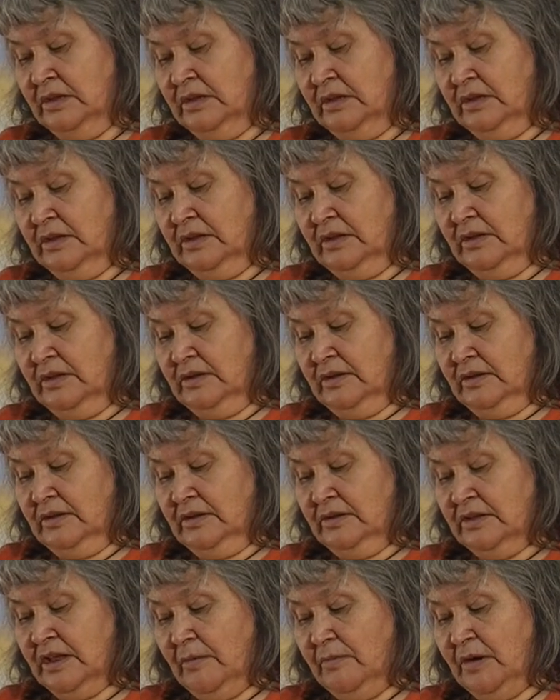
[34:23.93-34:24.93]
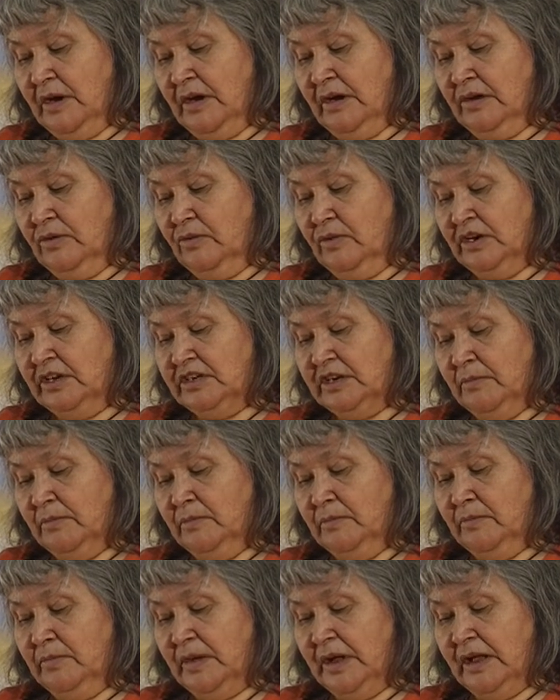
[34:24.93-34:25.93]
We can help a person to move
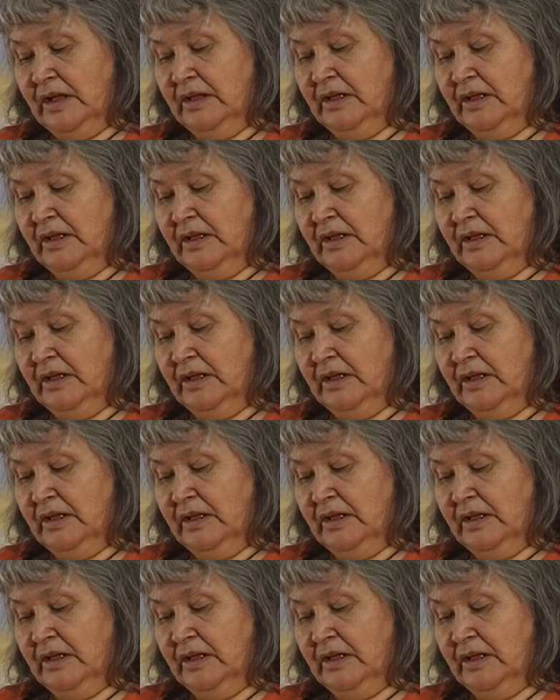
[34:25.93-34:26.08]
through their